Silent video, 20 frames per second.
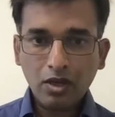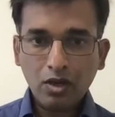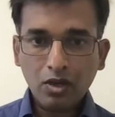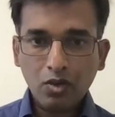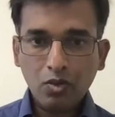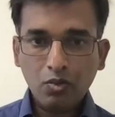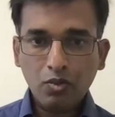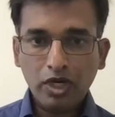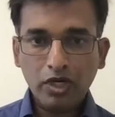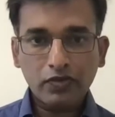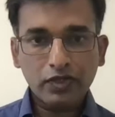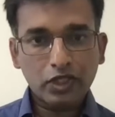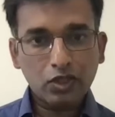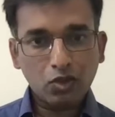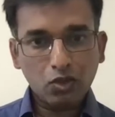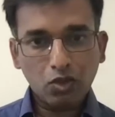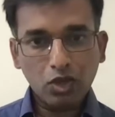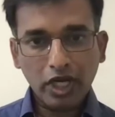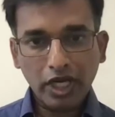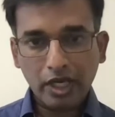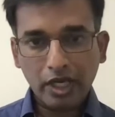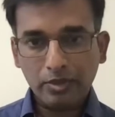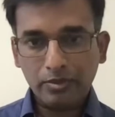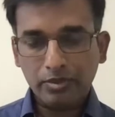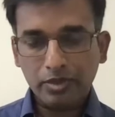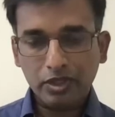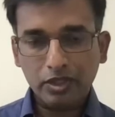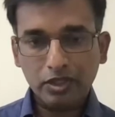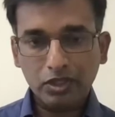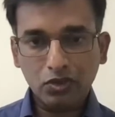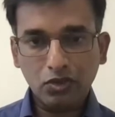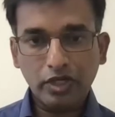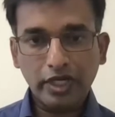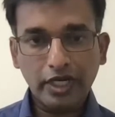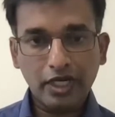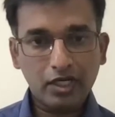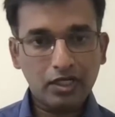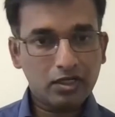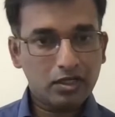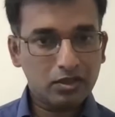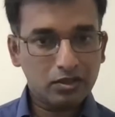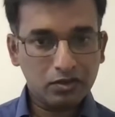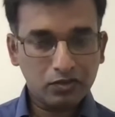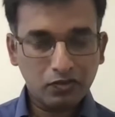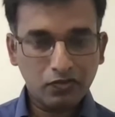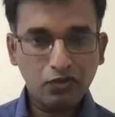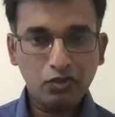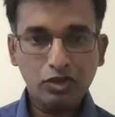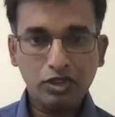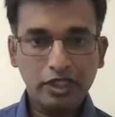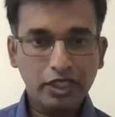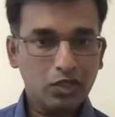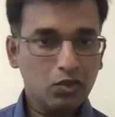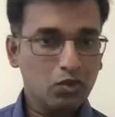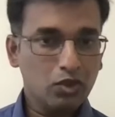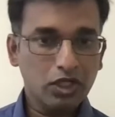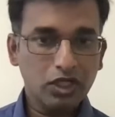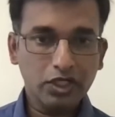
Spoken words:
But with the OLAP, you get full SQL,